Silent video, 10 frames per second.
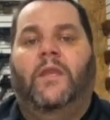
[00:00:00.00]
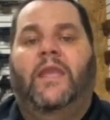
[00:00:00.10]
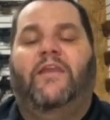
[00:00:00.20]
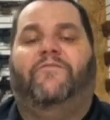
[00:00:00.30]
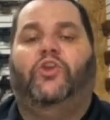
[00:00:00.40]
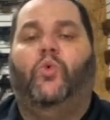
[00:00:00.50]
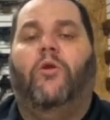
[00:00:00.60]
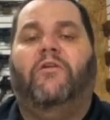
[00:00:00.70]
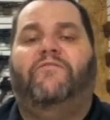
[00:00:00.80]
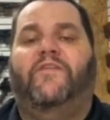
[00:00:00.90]
If you
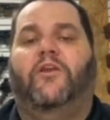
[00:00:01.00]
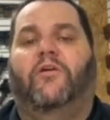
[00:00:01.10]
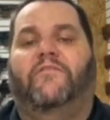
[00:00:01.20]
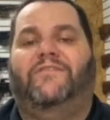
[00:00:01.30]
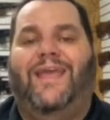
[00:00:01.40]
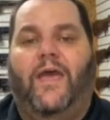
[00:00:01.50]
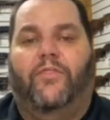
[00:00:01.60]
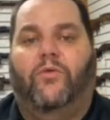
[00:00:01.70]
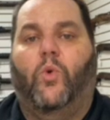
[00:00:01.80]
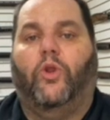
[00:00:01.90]
are in fear of
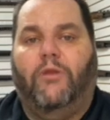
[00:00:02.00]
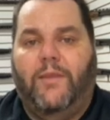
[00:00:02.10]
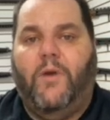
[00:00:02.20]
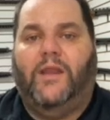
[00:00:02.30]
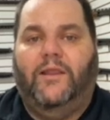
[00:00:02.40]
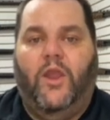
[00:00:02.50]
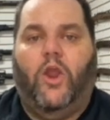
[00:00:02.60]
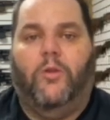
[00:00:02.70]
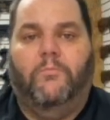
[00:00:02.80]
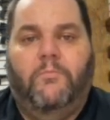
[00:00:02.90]
death or great bodily
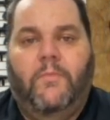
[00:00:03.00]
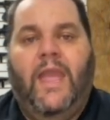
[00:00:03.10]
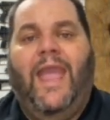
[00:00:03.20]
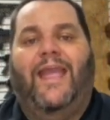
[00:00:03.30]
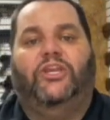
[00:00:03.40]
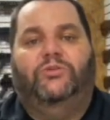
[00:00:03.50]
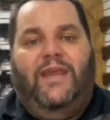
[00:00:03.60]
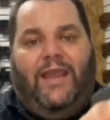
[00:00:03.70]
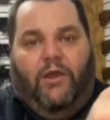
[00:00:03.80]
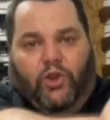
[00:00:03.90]
harm, and you
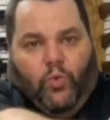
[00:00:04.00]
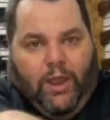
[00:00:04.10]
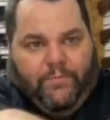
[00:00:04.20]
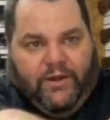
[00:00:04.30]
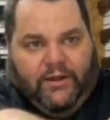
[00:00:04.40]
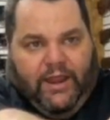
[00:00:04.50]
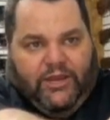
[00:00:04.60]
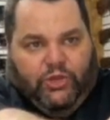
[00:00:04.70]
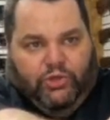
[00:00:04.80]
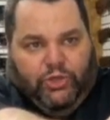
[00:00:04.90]
take out your weapon and
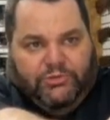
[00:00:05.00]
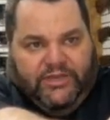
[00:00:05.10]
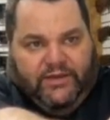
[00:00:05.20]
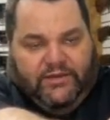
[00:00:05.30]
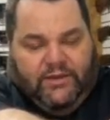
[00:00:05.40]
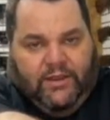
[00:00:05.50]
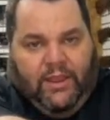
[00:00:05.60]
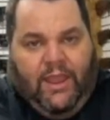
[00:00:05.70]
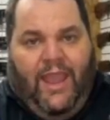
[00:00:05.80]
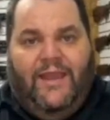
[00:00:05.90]
you use it,
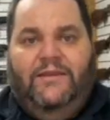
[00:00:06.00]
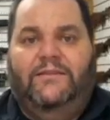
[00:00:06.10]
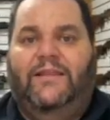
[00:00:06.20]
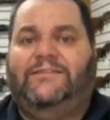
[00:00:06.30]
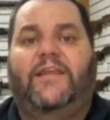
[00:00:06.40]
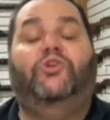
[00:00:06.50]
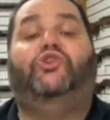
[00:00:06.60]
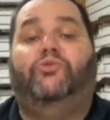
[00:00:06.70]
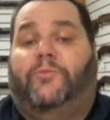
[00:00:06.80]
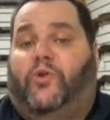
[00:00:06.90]
and let's say you
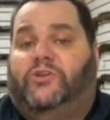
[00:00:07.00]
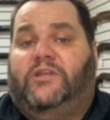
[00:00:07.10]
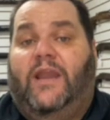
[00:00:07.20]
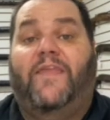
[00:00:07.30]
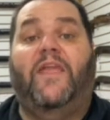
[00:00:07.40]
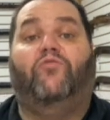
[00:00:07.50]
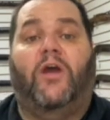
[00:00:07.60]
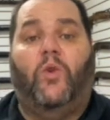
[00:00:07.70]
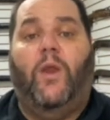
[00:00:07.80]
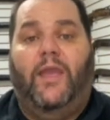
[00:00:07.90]
shoot the person and they
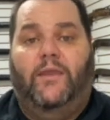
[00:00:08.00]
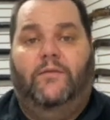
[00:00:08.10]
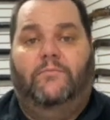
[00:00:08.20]
run away,